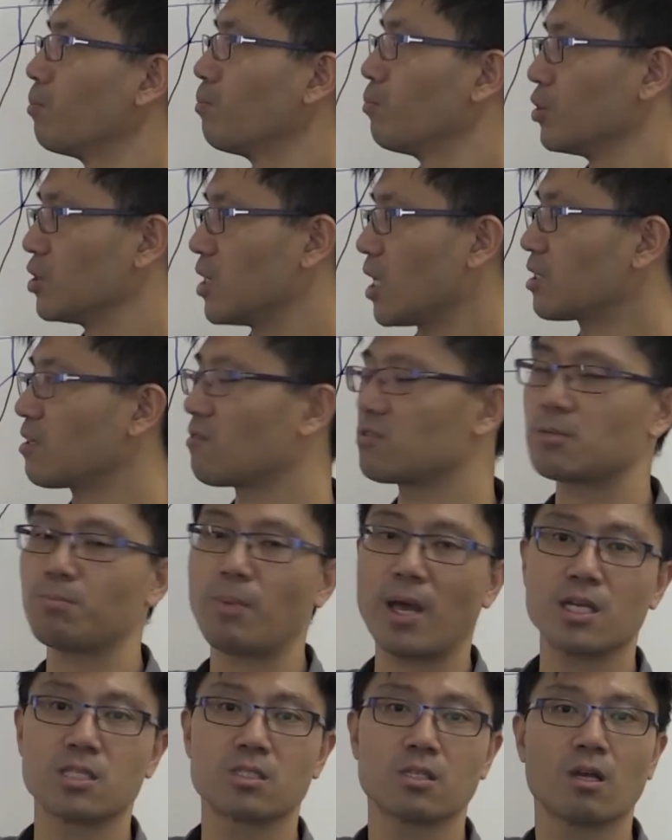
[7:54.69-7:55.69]
projective
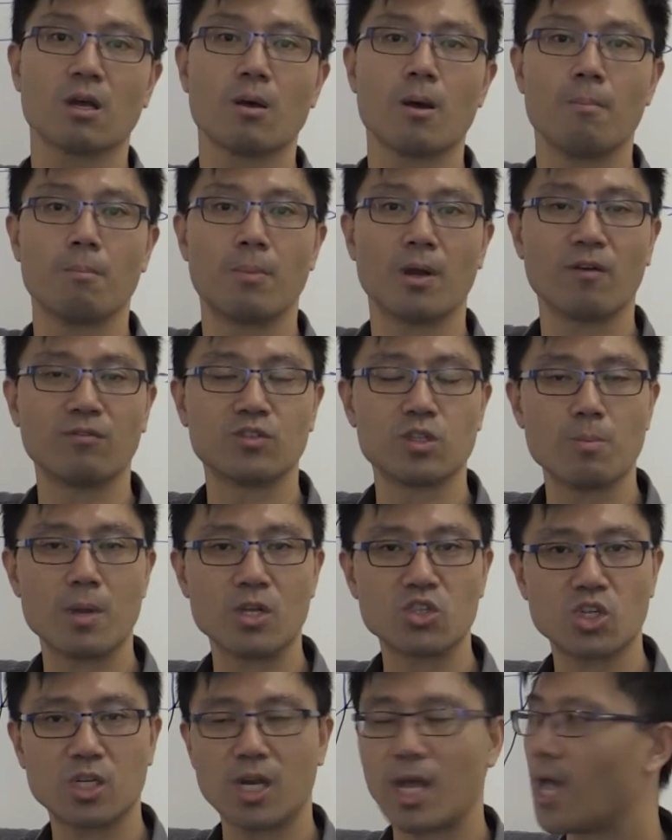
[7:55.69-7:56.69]
space but of
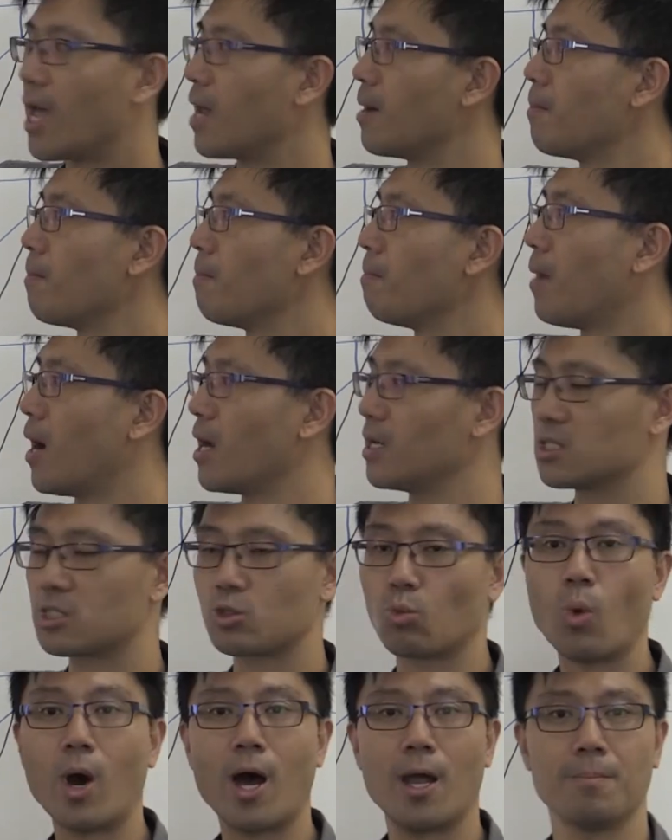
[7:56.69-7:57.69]
dimension n
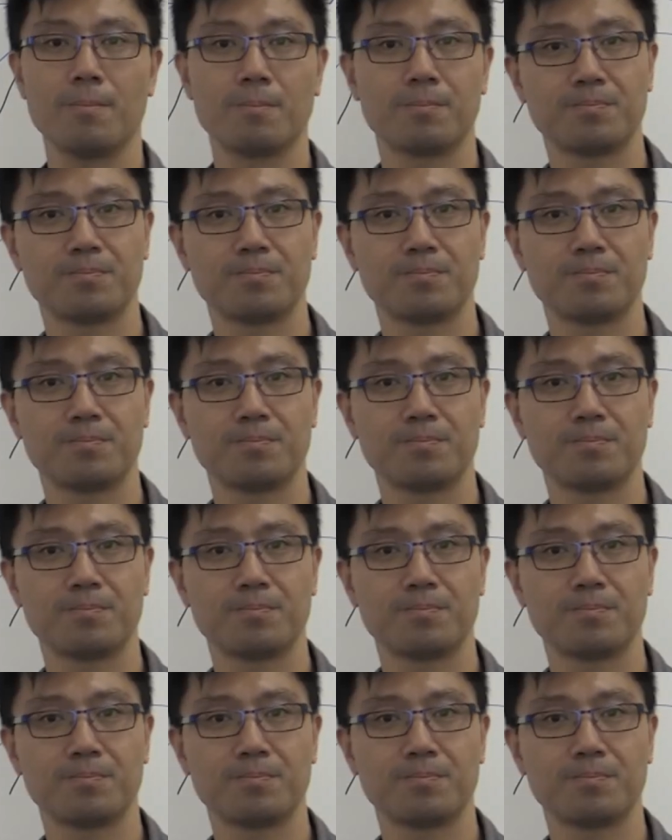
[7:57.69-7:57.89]
minus 1.